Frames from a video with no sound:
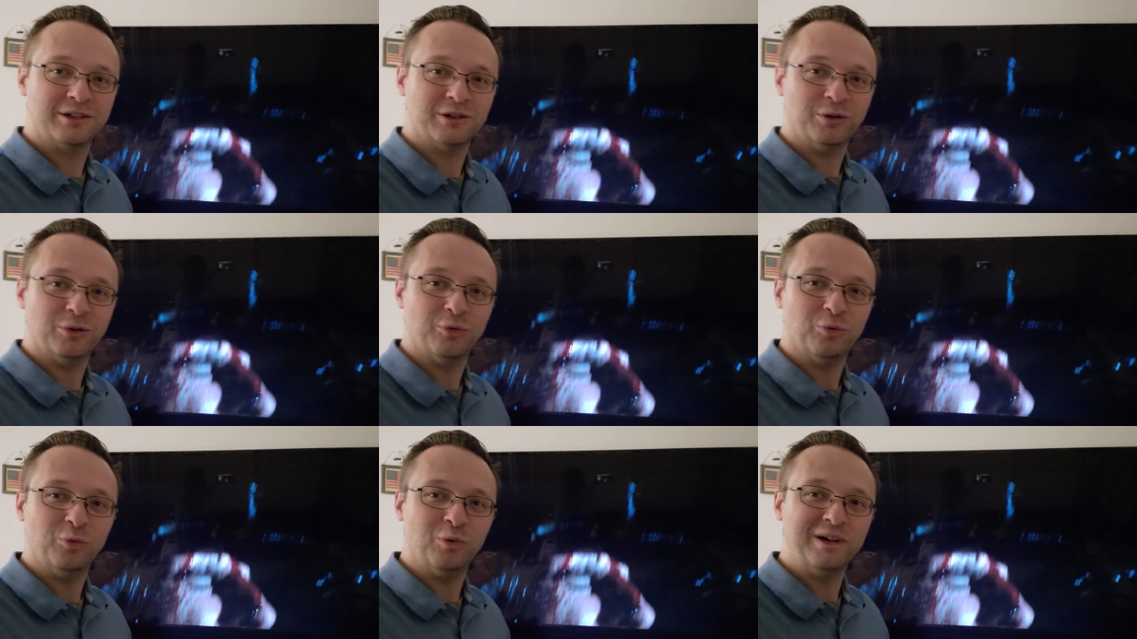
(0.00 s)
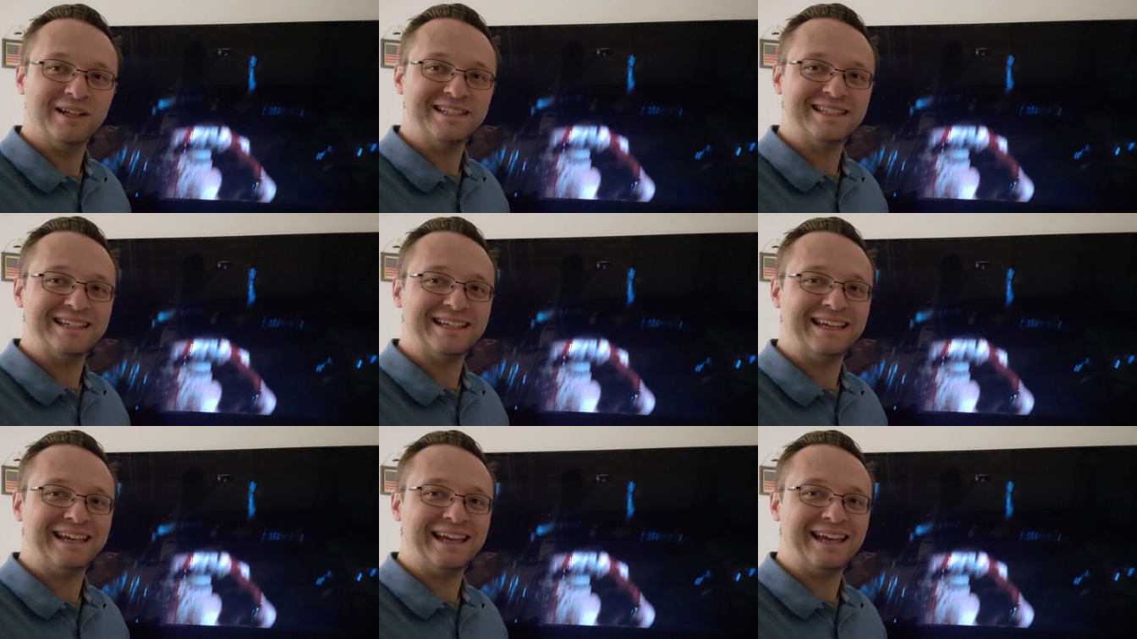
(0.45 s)
So
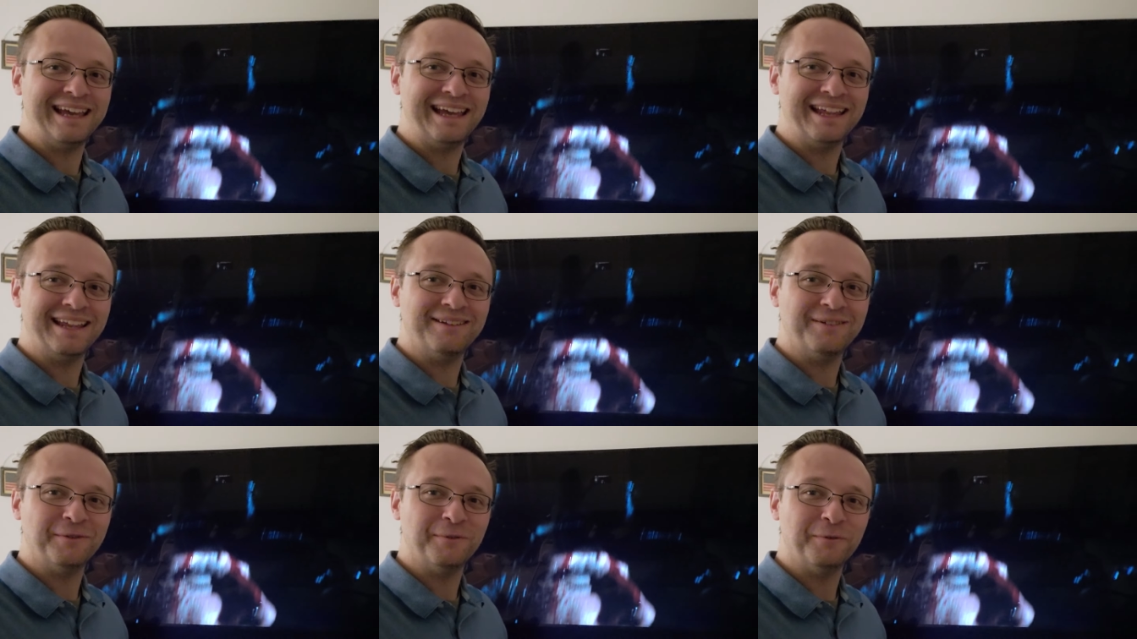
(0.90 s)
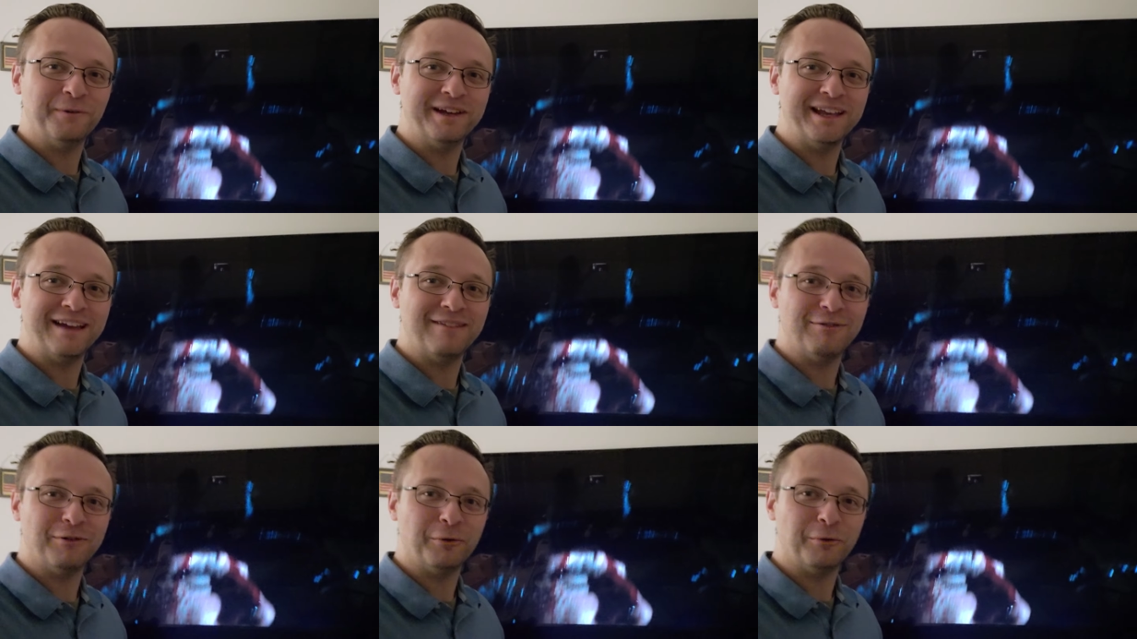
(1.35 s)
once again,
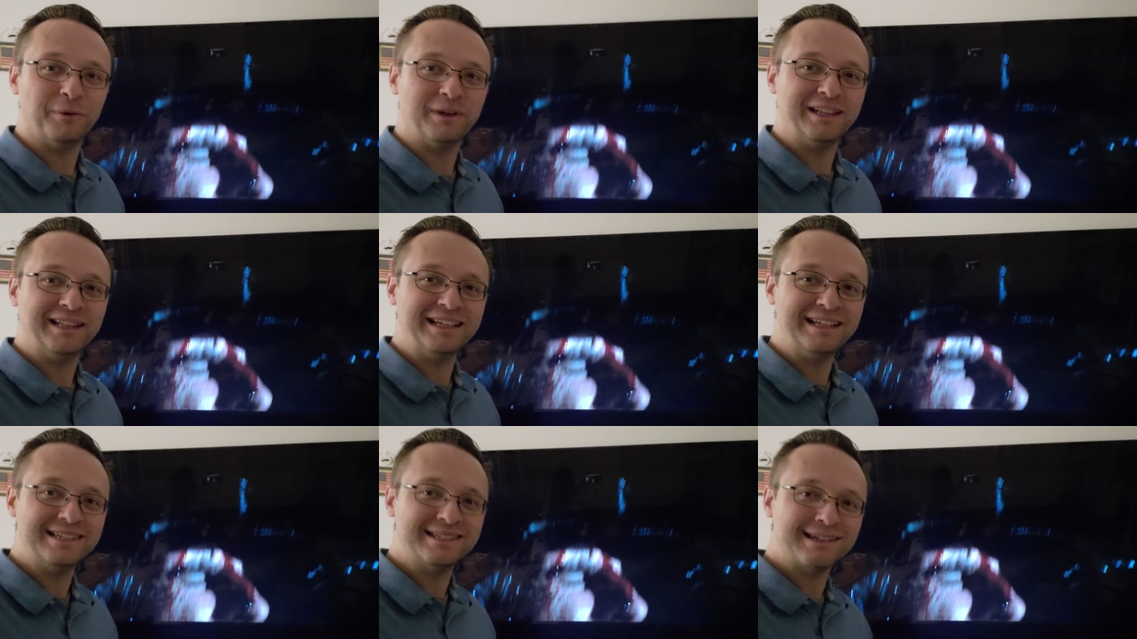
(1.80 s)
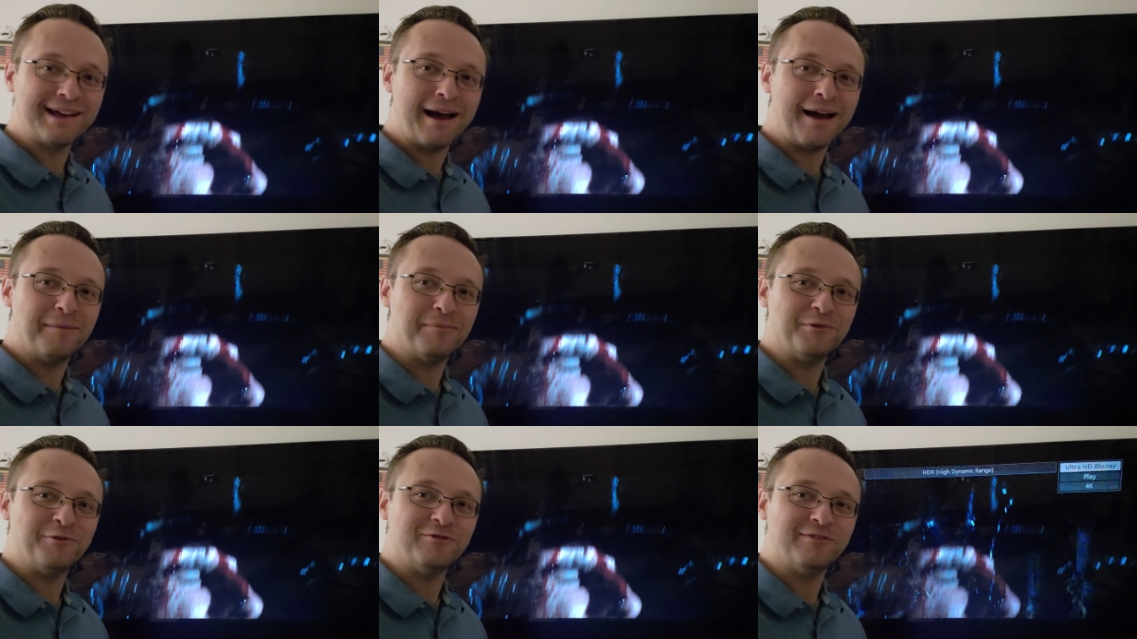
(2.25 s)
we have a Ridley
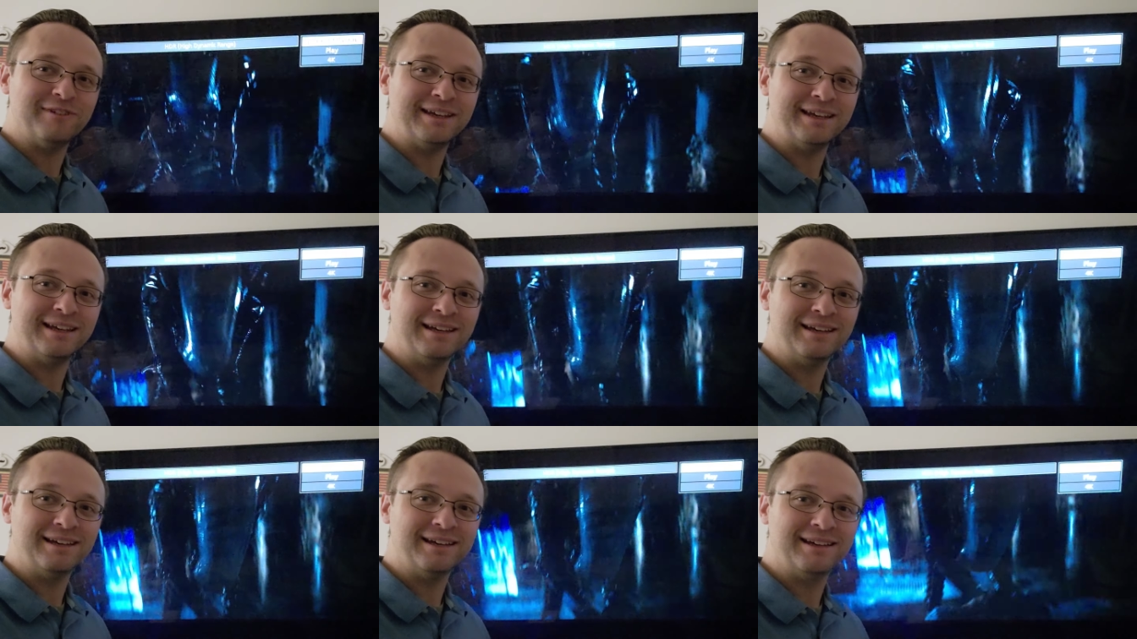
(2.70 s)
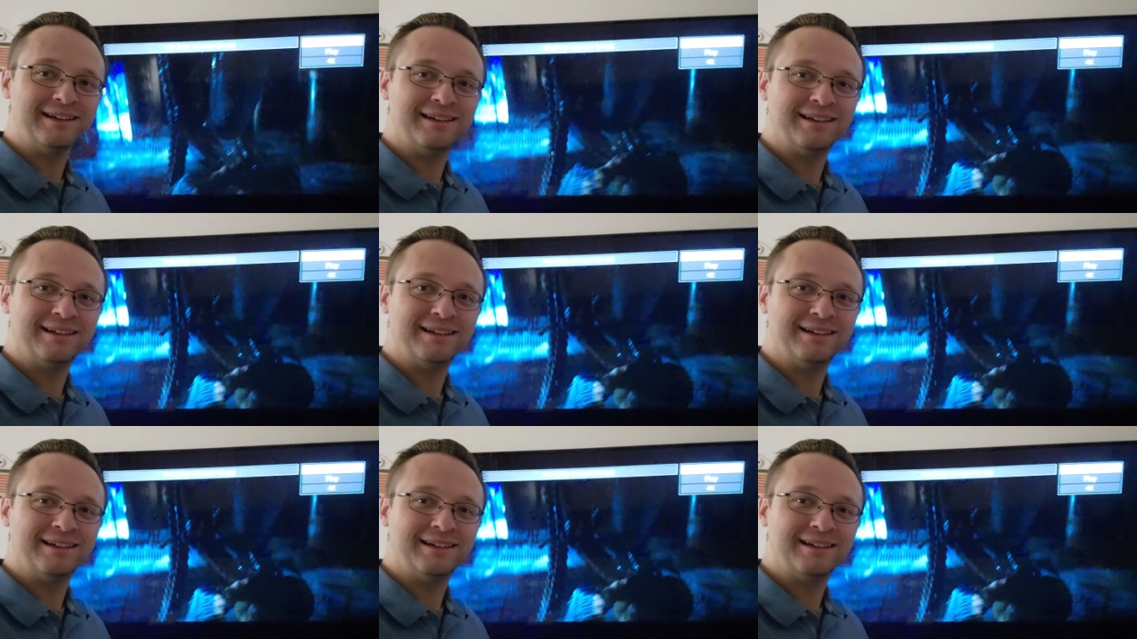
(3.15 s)
Scott movie